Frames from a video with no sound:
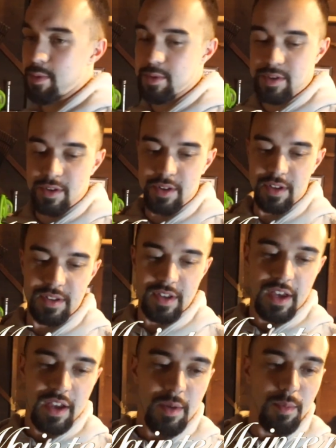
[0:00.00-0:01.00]
won't show you this.
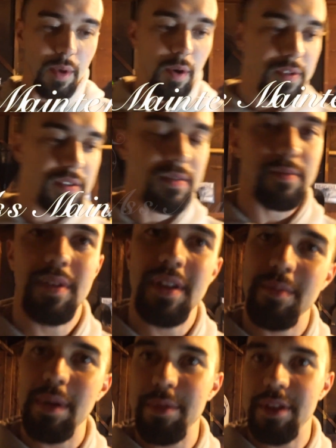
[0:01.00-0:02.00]

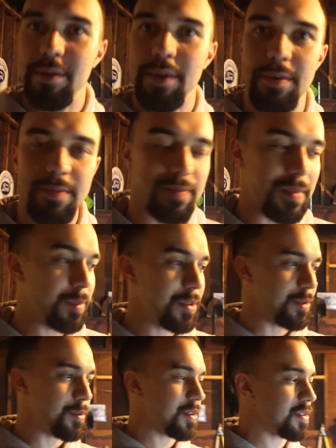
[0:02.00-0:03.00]
Well, maybe they won't, maybe
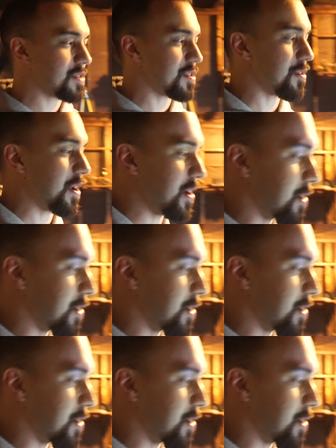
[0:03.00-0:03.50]
they will. So right